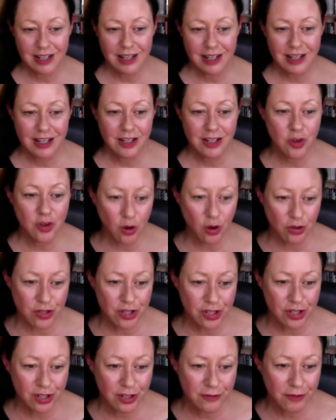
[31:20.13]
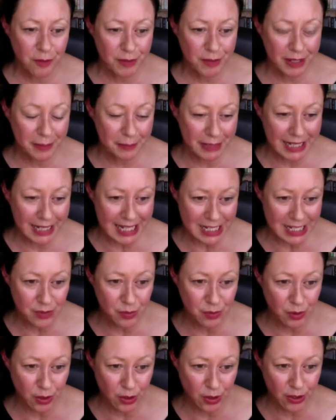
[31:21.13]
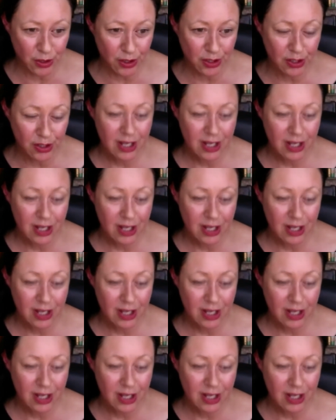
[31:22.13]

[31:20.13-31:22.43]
not from a completed work.